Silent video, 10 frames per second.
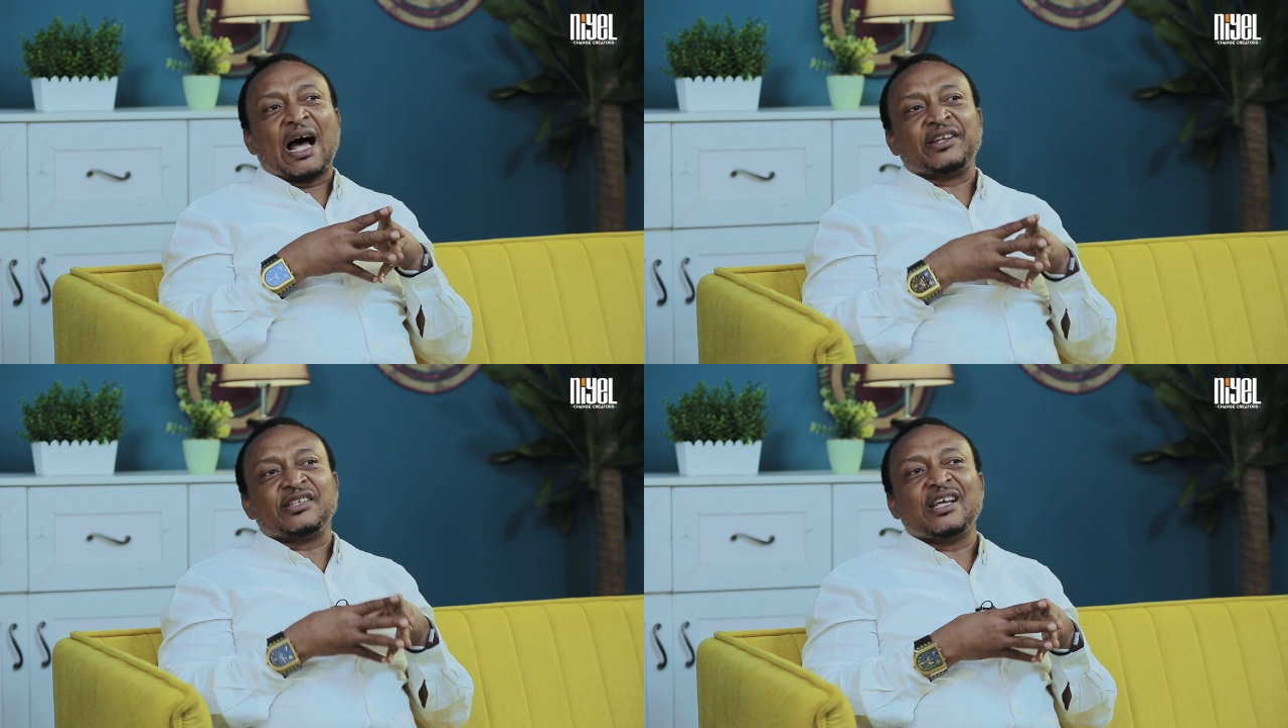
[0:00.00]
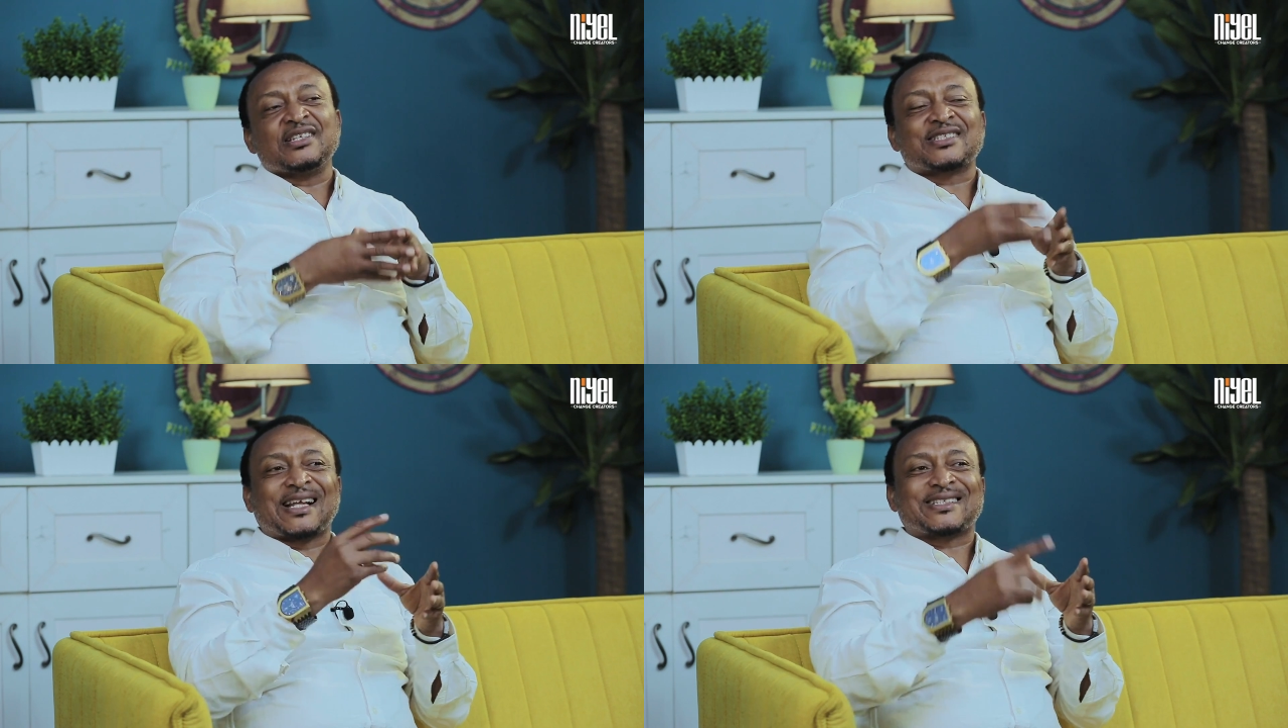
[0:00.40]
and
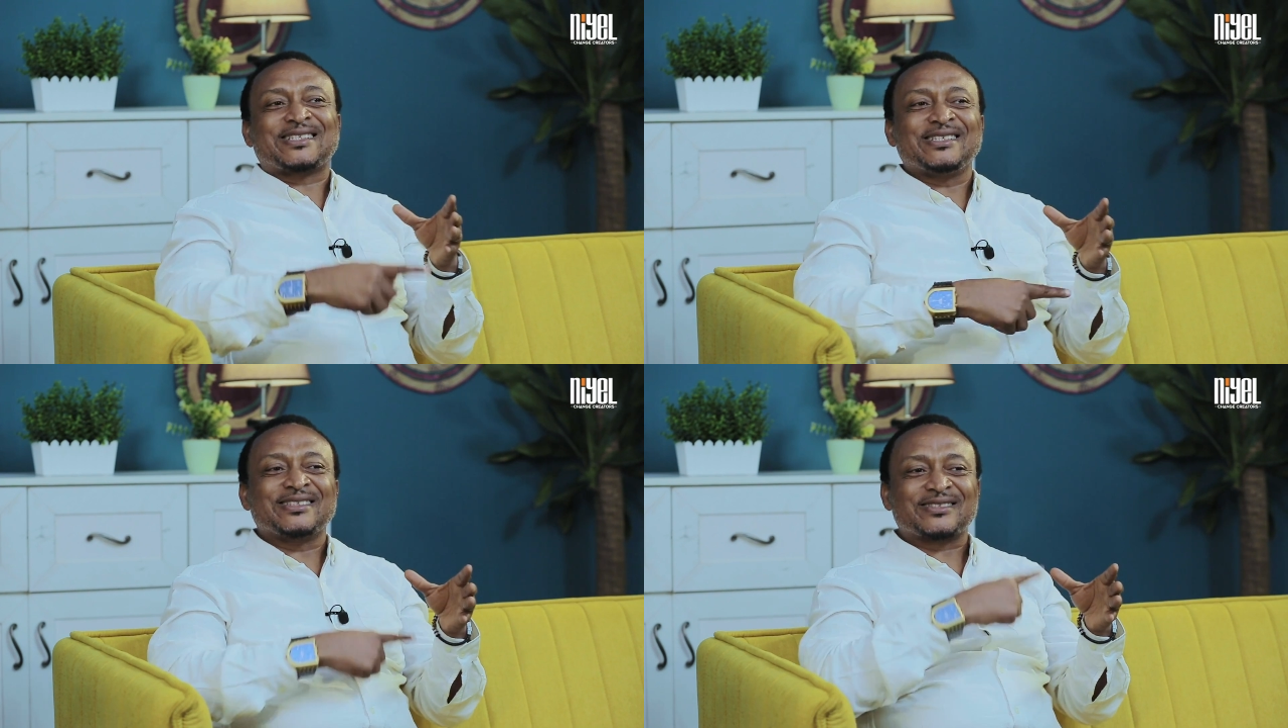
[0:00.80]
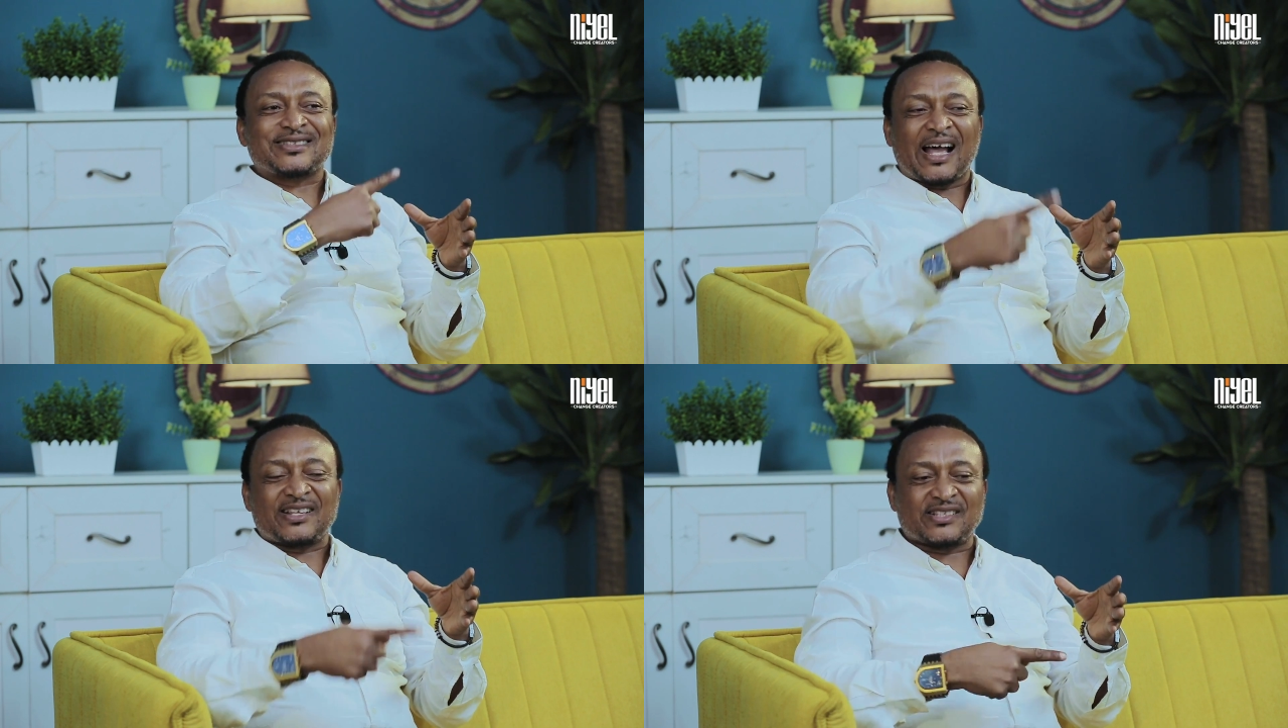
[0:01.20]
then certain
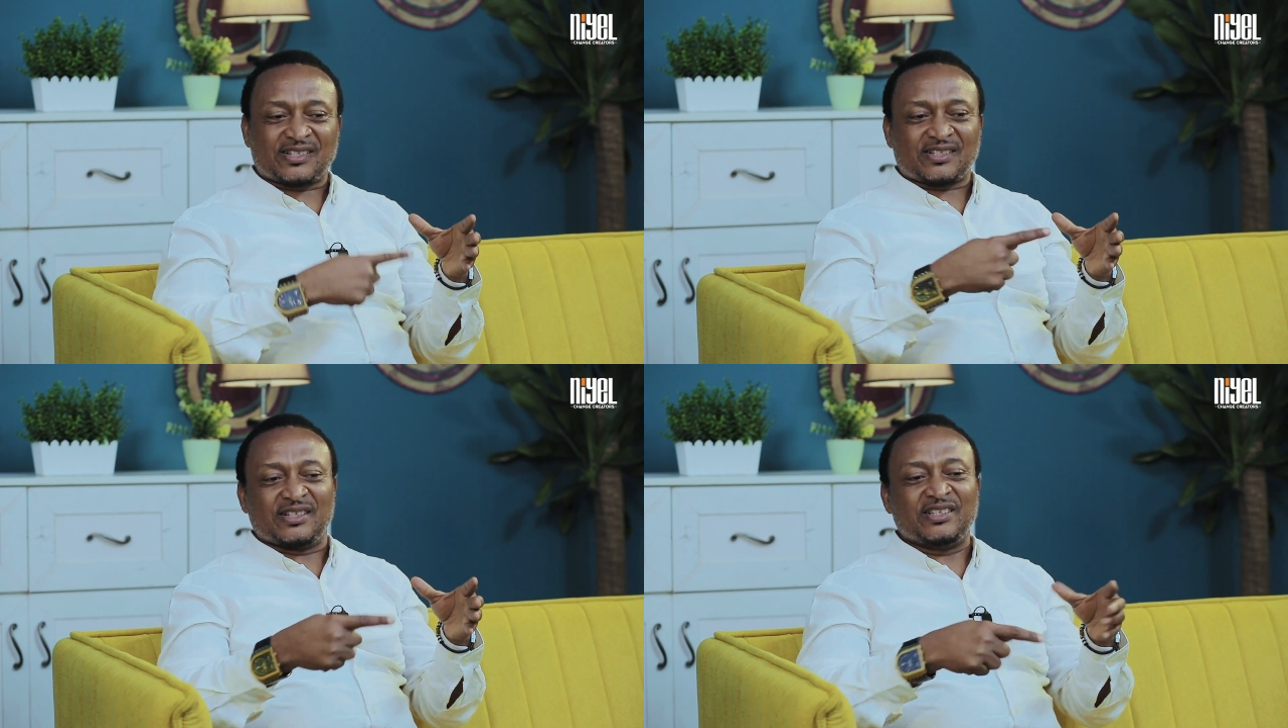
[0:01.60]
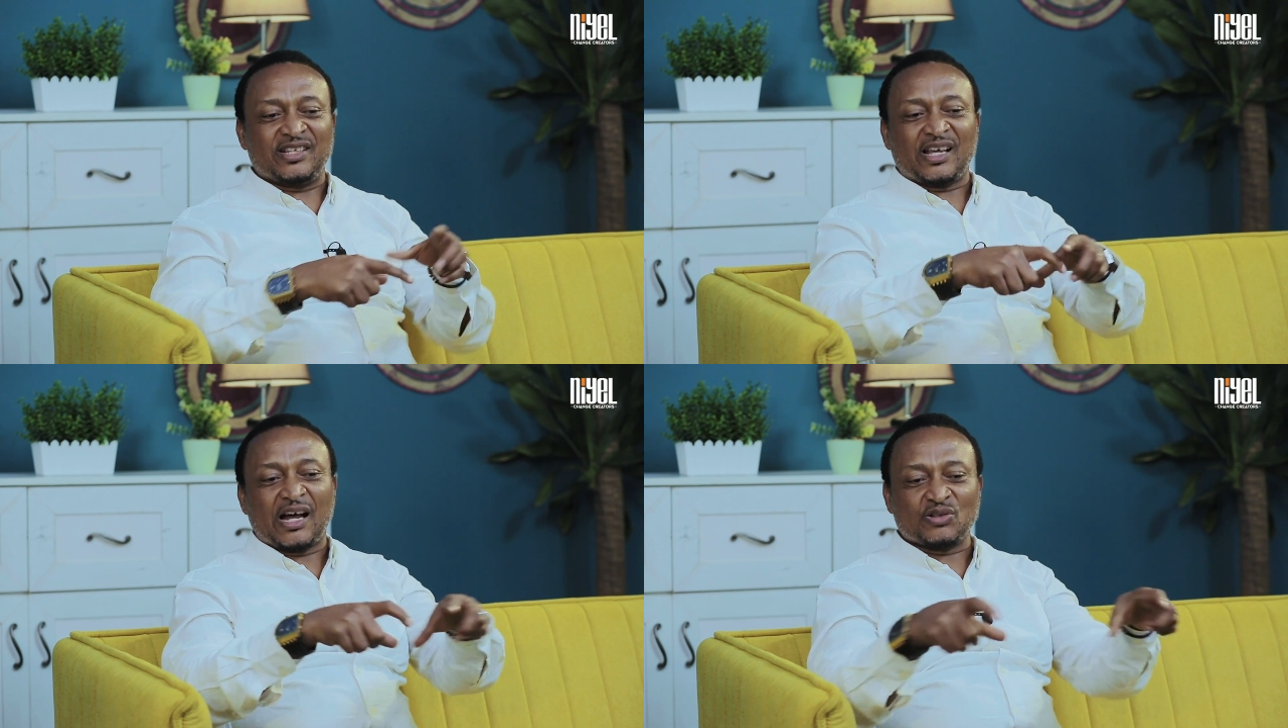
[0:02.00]
tasks in
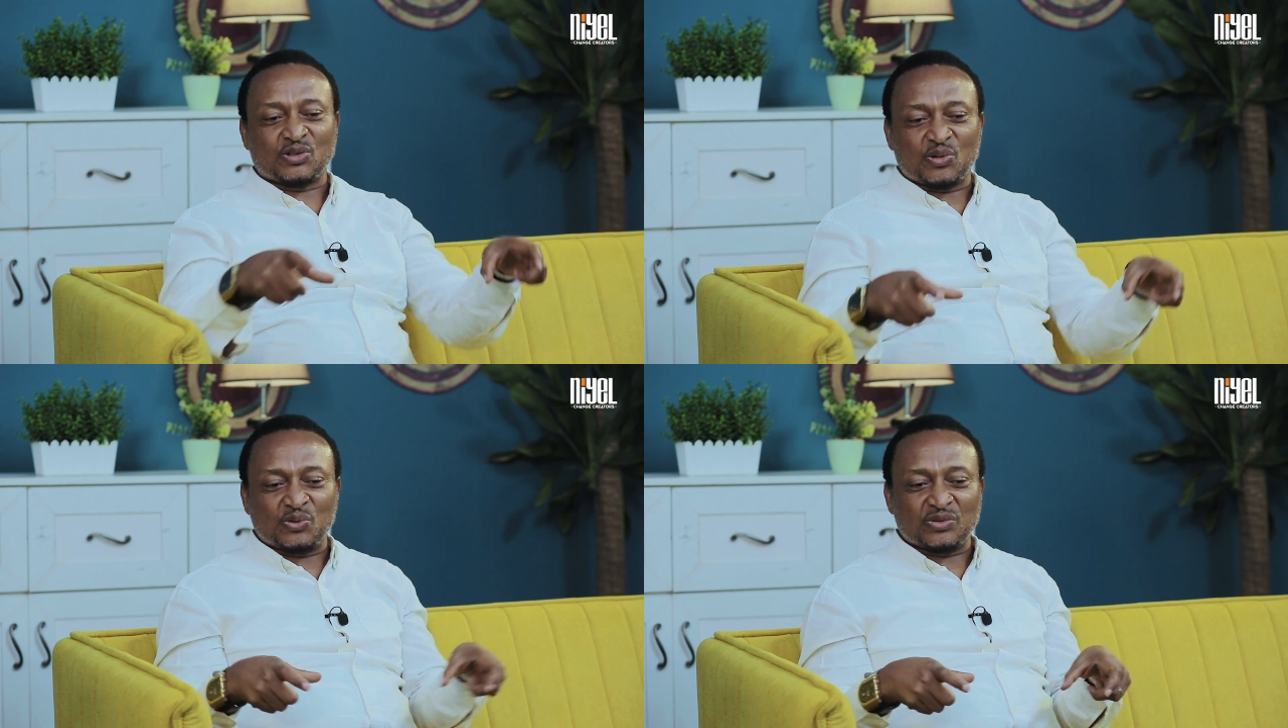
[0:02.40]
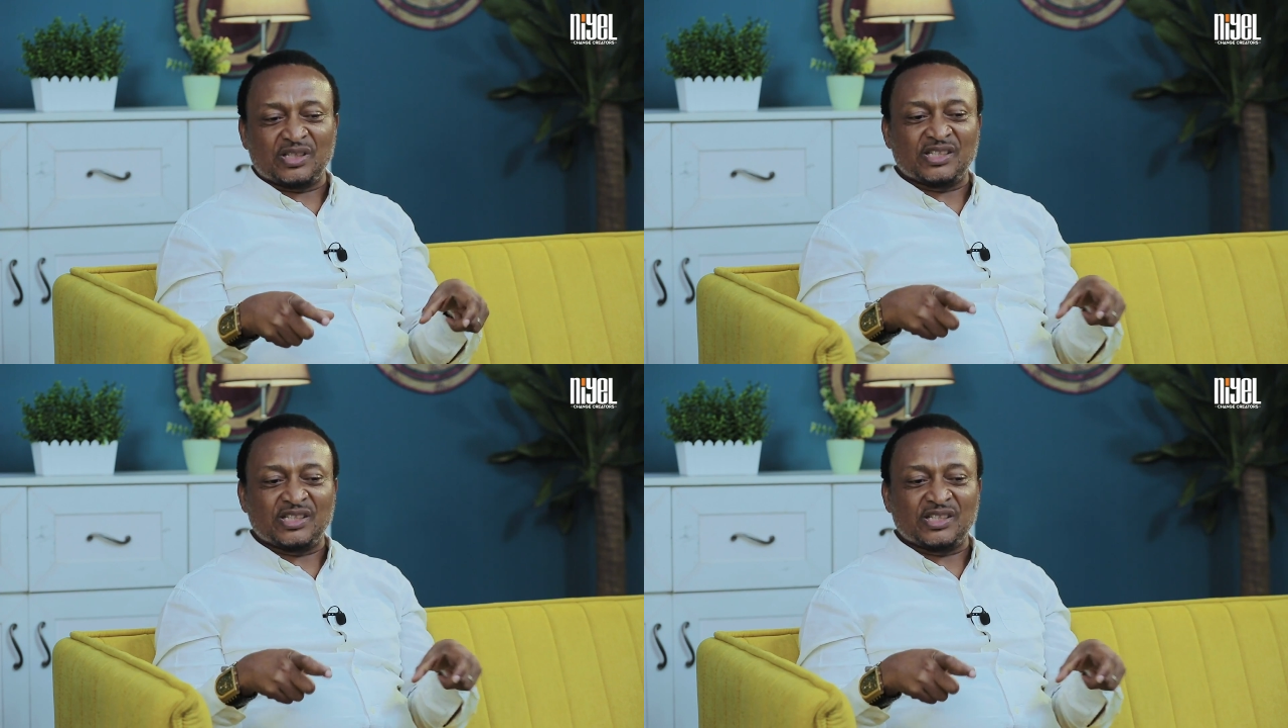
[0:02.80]
the household